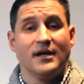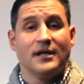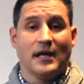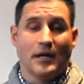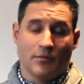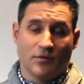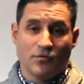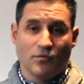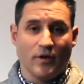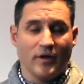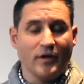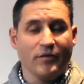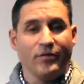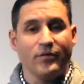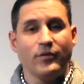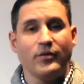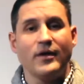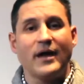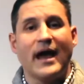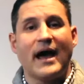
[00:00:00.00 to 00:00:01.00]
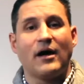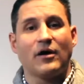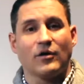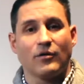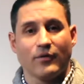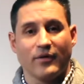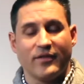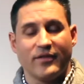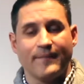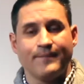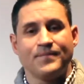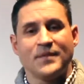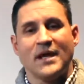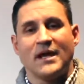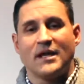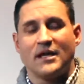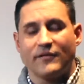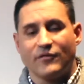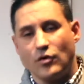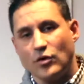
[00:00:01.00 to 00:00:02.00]
I would run it through the algorithm,
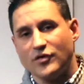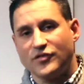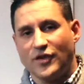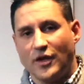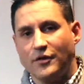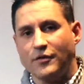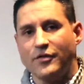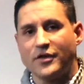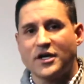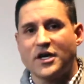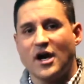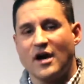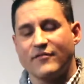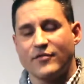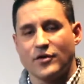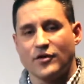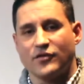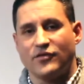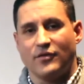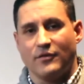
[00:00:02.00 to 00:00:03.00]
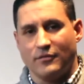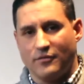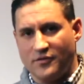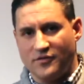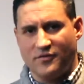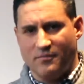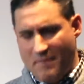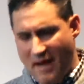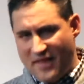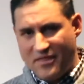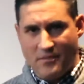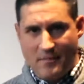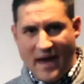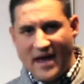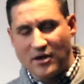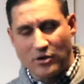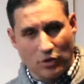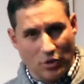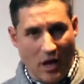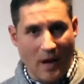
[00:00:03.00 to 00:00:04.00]
and of course, under the covers is
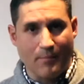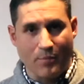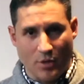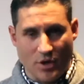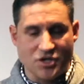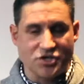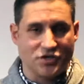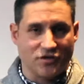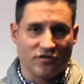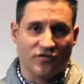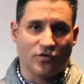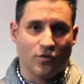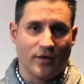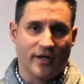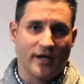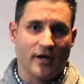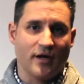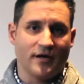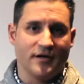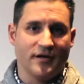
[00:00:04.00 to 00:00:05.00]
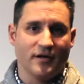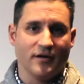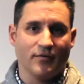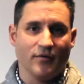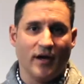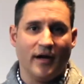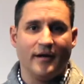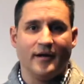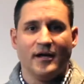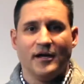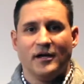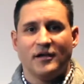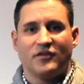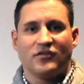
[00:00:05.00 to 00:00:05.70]
mathematical operations going on here, right?